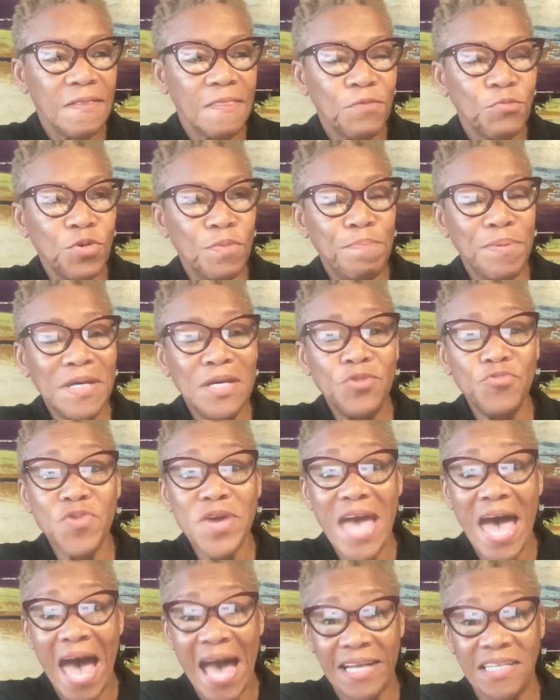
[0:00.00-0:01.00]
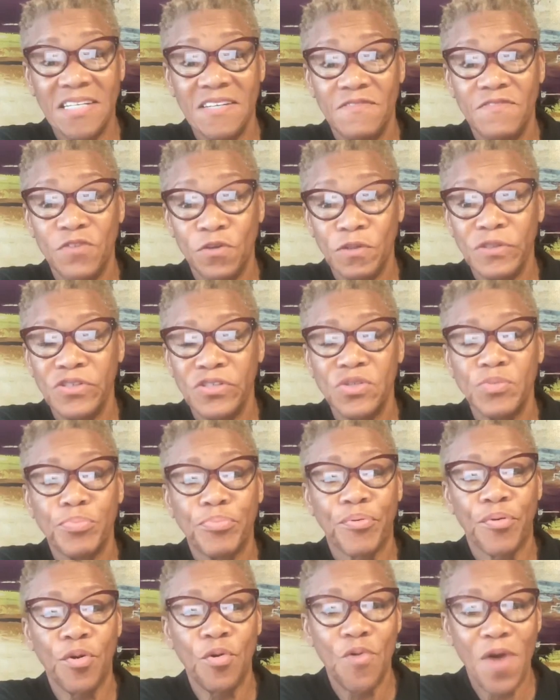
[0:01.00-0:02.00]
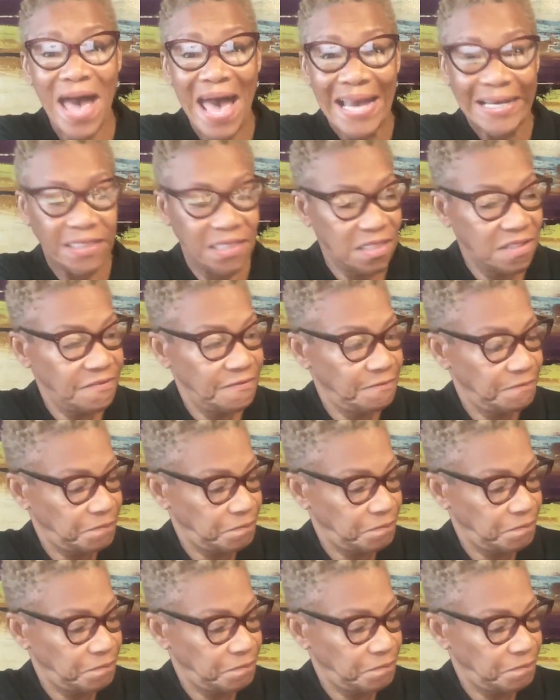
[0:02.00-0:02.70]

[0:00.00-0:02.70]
we're being reactive versus proactive.